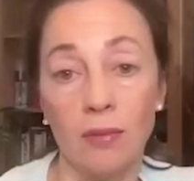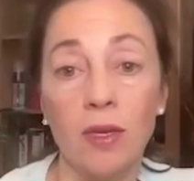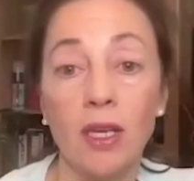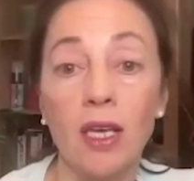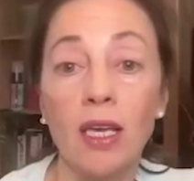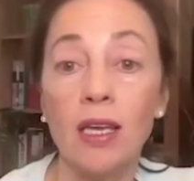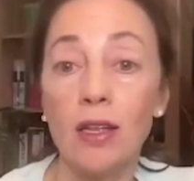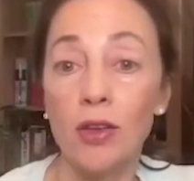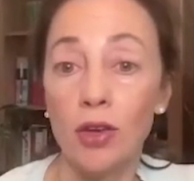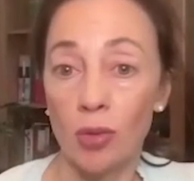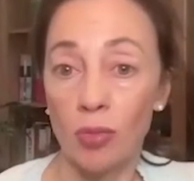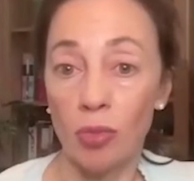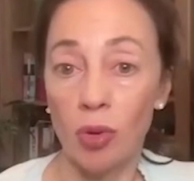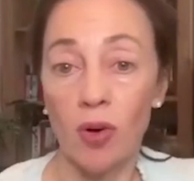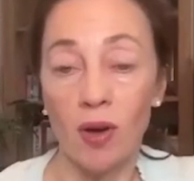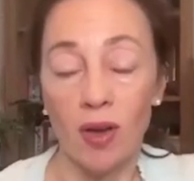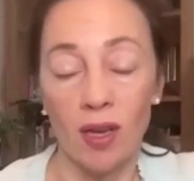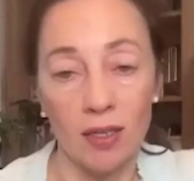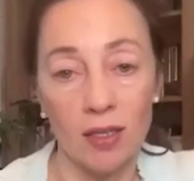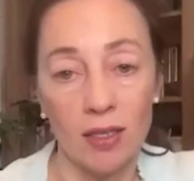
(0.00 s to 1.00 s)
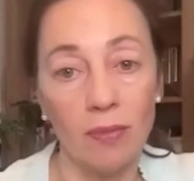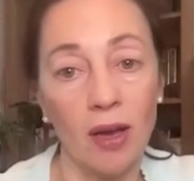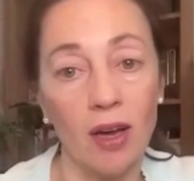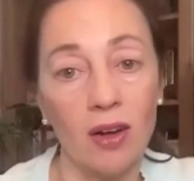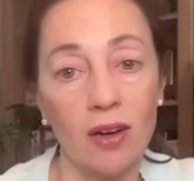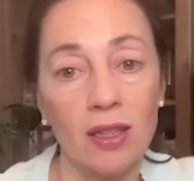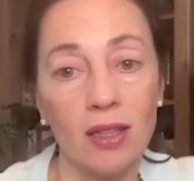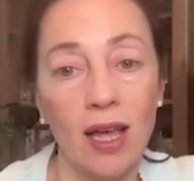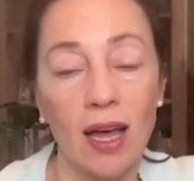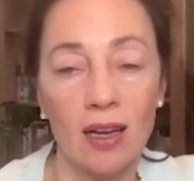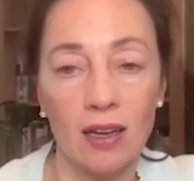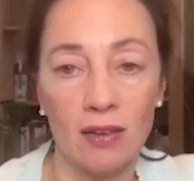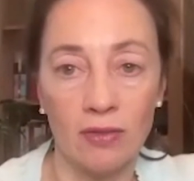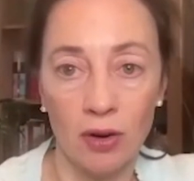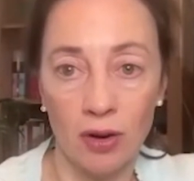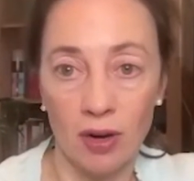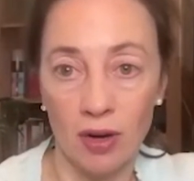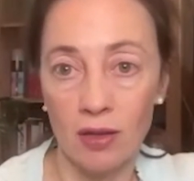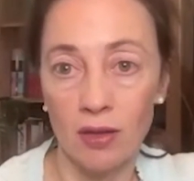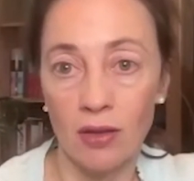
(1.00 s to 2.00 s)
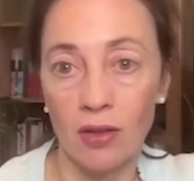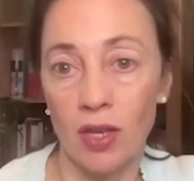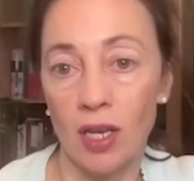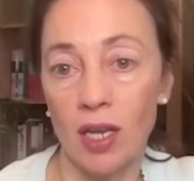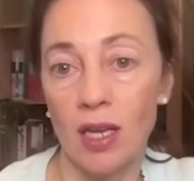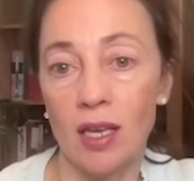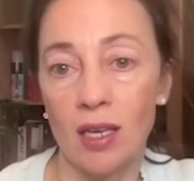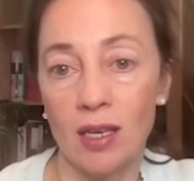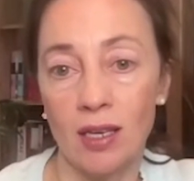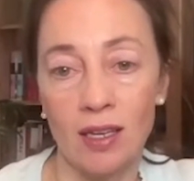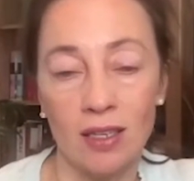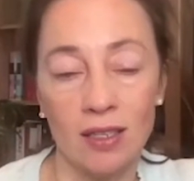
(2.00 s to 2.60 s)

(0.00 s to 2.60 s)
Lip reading: heed your point about a lack of critical thinking.